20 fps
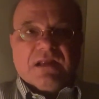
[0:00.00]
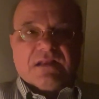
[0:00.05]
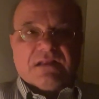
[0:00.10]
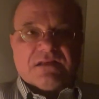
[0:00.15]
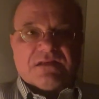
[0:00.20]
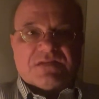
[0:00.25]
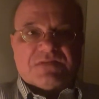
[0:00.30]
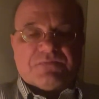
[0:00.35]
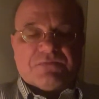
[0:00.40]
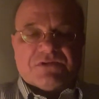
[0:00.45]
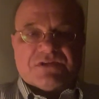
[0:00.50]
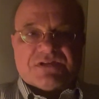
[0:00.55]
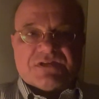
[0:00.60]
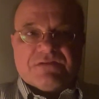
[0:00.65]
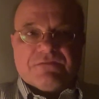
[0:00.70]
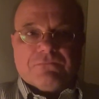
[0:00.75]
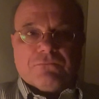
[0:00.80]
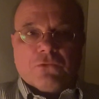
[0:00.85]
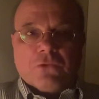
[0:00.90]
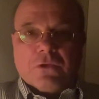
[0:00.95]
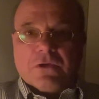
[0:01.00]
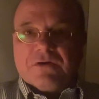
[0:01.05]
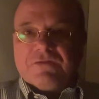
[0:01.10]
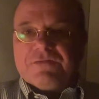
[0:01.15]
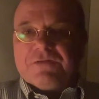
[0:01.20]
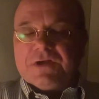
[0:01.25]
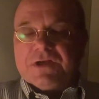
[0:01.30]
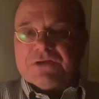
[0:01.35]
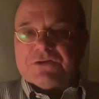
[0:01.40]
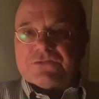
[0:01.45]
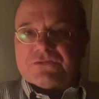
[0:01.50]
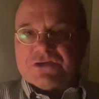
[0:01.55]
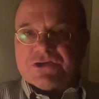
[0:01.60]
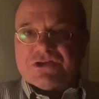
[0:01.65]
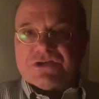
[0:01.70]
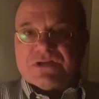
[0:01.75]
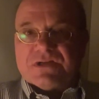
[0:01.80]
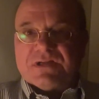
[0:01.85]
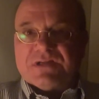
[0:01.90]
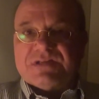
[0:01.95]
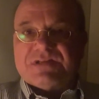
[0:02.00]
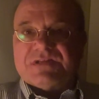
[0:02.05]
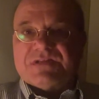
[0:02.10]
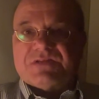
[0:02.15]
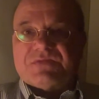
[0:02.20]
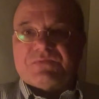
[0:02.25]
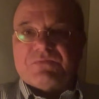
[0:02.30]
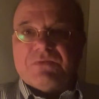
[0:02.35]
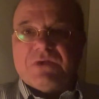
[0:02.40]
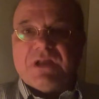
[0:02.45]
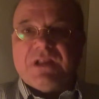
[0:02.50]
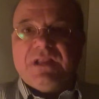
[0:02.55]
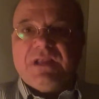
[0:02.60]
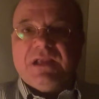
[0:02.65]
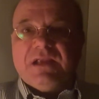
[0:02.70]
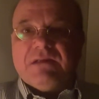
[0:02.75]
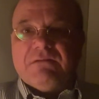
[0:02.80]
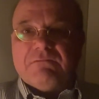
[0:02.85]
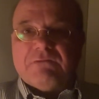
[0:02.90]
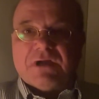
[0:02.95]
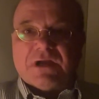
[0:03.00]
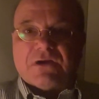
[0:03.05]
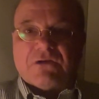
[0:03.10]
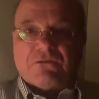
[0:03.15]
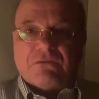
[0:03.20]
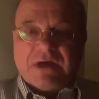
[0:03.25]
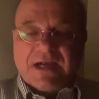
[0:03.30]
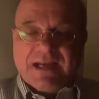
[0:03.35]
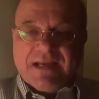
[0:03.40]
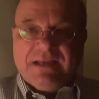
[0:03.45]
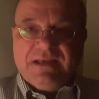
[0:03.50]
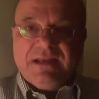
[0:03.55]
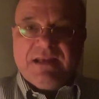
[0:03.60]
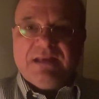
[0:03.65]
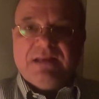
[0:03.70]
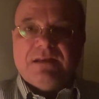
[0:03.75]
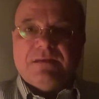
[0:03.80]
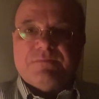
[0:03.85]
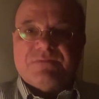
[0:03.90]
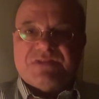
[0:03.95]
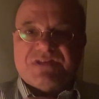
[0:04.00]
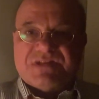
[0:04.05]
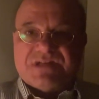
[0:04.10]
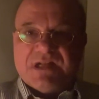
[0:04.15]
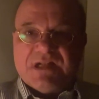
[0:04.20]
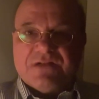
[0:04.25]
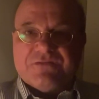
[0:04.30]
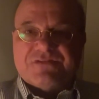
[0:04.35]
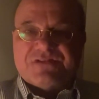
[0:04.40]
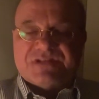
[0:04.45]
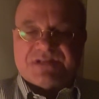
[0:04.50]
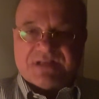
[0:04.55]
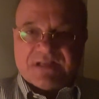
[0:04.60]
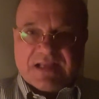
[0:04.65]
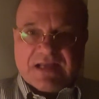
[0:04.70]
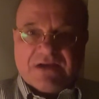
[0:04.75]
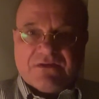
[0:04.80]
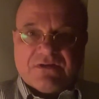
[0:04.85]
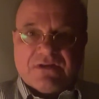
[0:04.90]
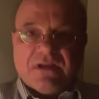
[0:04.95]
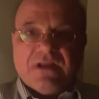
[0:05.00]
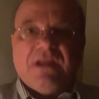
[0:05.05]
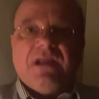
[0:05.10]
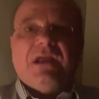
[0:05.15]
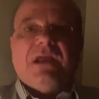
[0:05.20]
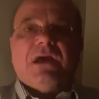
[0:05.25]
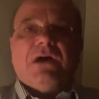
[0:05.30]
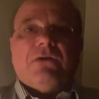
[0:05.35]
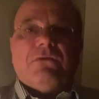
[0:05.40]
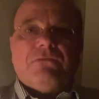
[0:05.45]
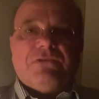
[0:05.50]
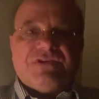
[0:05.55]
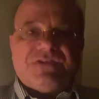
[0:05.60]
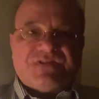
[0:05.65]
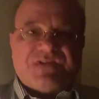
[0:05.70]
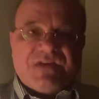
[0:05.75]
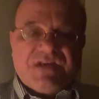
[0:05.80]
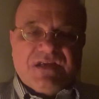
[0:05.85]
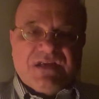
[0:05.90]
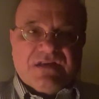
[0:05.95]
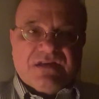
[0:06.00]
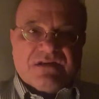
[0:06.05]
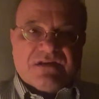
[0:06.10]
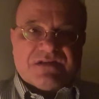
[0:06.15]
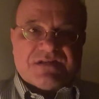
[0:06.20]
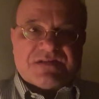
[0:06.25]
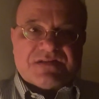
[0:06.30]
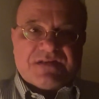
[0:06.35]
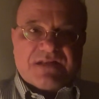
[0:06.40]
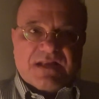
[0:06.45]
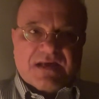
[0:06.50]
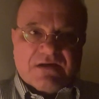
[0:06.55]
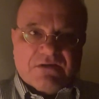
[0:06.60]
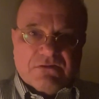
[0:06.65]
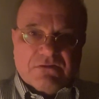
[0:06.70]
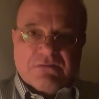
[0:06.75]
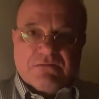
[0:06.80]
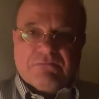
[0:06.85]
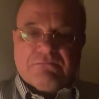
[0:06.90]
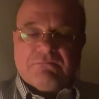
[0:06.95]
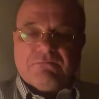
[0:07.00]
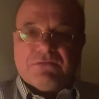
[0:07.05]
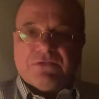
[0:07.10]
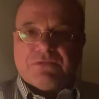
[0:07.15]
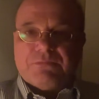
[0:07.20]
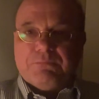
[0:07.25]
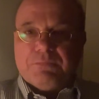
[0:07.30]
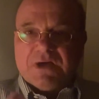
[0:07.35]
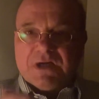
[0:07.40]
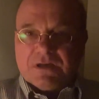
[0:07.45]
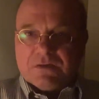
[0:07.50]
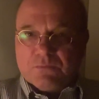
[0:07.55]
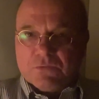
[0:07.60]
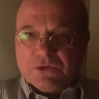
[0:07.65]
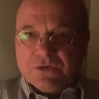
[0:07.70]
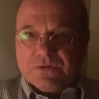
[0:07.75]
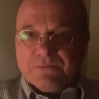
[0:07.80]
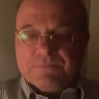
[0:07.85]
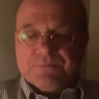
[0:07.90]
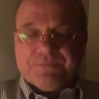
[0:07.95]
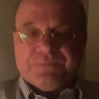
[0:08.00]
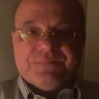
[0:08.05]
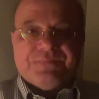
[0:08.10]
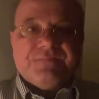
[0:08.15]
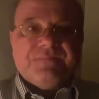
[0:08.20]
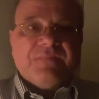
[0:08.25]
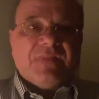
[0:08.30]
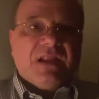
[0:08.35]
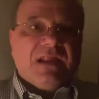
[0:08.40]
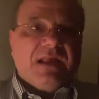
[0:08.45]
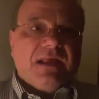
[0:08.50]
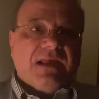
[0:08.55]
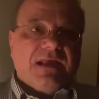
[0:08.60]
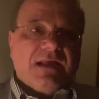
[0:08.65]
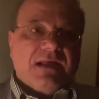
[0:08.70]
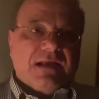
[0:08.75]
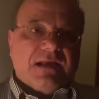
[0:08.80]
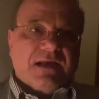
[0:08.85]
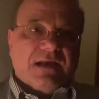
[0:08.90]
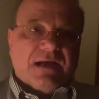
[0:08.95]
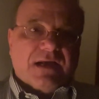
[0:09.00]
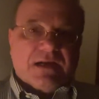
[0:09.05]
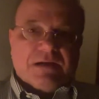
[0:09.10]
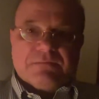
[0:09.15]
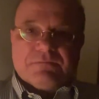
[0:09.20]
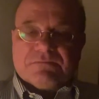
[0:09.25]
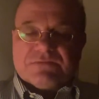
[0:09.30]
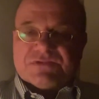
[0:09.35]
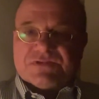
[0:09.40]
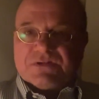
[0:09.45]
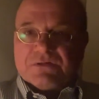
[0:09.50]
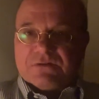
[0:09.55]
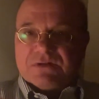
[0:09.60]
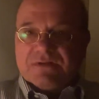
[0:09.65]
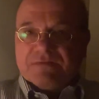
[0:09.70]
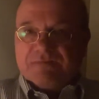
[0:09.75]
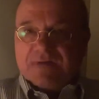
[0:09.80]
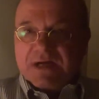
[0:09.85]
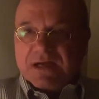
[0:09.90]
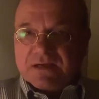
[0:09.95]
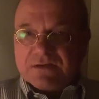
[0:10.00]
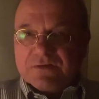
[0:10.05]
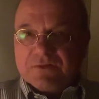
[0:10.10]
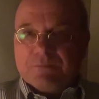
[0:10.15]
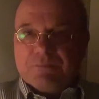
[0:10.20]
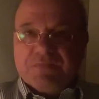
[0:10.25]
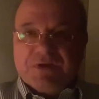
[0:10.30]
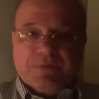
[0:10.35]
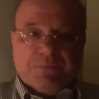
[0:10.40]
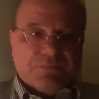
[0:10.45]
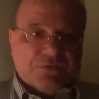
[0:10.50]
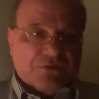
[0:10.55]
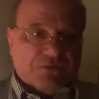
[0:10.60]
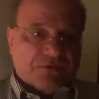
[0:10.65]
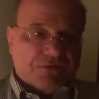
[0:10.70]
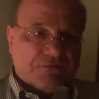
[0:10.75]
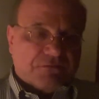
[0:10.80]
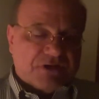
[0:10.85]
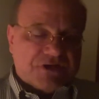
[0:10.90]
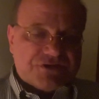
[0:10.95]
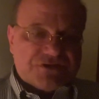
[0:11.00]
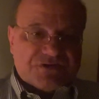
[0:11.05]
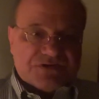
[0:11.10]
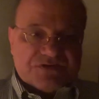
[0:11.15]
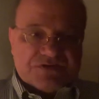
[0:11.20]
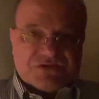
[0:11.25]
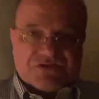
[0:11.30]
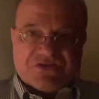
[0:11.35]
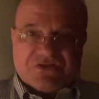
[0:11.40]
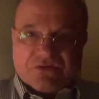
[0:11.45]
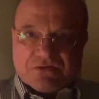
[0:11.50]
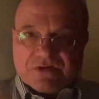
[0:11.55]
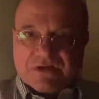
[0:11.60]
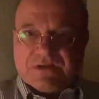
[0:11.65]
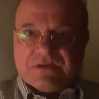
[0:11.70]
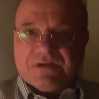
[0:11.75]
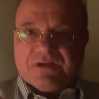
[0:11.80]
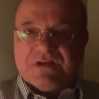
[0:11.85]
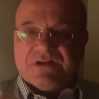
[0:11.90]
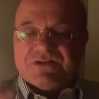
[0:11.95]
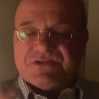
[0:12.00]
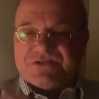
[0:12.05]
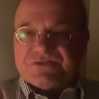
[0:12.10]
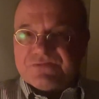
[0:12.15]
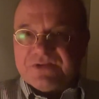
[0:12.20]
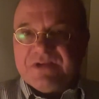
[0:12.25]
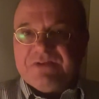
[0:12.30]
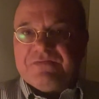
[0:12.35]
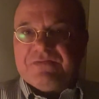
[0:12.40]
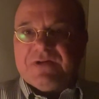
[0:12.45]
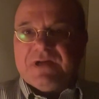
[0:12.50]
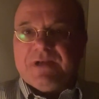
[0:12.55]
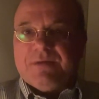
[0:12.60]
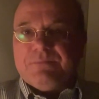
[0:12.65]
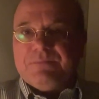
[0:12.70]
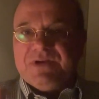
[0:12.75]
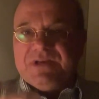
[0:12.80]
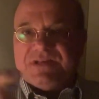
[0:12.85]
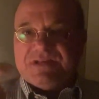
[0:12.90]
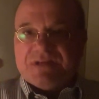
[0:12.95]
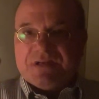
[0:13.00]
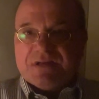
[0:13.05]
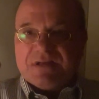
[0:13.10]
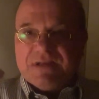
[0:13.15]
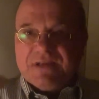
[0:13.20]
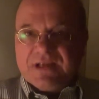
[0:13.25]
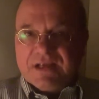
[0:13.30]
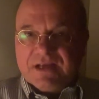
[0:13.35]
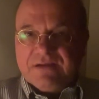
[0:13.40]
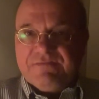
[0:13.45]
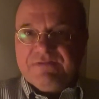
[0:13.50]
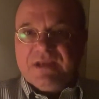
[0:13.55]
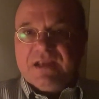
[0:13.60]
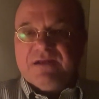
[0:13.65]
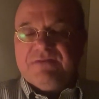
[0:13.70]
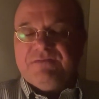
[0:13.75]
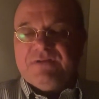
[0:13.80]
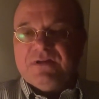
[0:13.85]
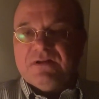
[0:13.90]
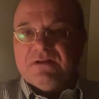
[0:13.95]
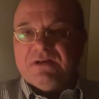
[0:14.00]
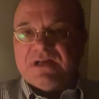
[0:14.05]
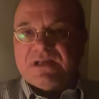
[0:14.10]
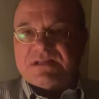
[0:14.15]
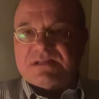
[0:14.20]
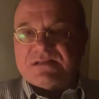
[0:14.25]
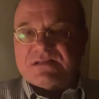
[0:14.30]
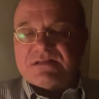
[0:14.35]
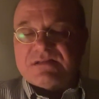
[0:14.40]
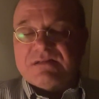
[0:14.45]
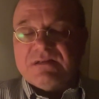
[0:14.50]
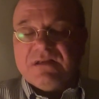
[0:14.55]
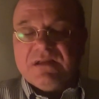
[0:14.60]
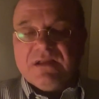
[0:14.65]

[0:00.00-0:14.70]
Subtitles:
this was a war of attrition. This is where they were grinding themselves down. We're seeing this now with Bakhmut. So the Wagner people or the Russians took it in a street fight, basically heavy, heavy losses.